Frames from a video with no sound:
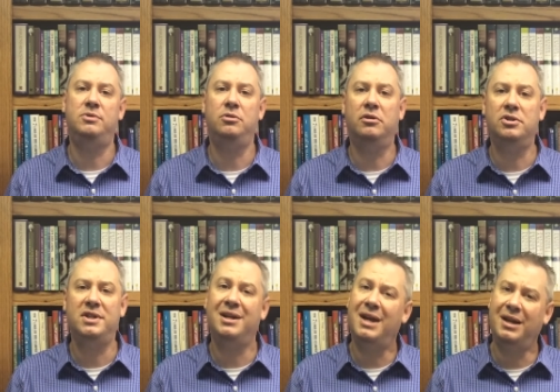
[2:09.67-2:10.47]
You
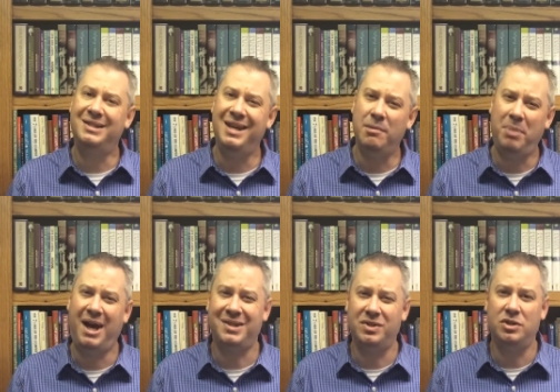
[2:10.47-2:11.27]
understand how to take a
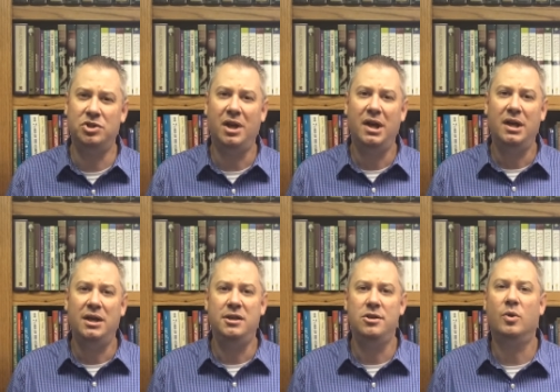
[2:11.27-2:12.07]
passage
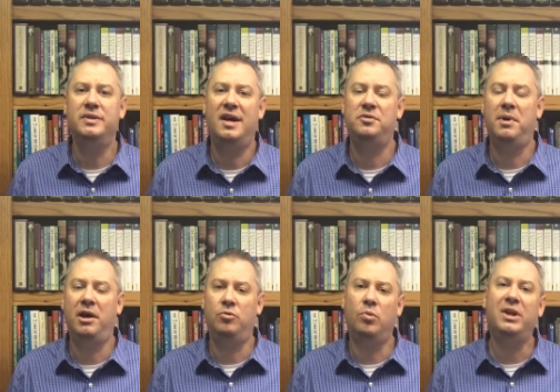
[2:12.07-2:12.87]
in the Old Testament
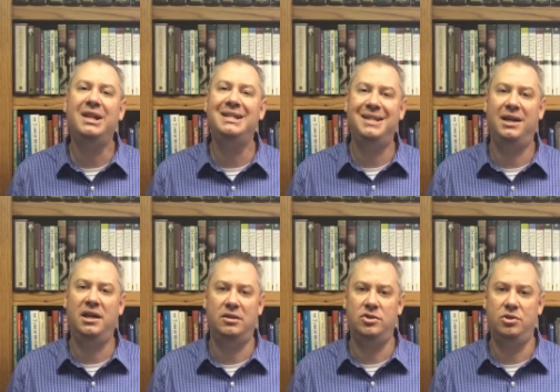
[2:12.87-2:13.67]
and really dig
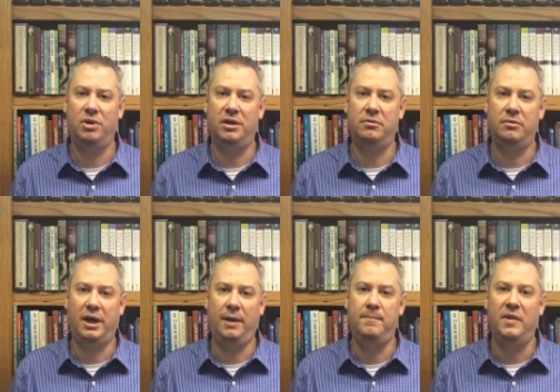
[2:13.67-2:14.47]
into it,
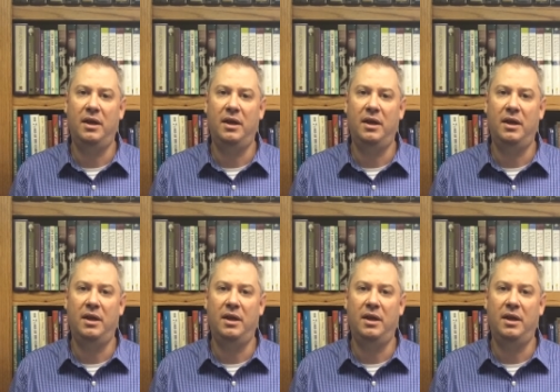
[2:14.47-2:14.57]
okay?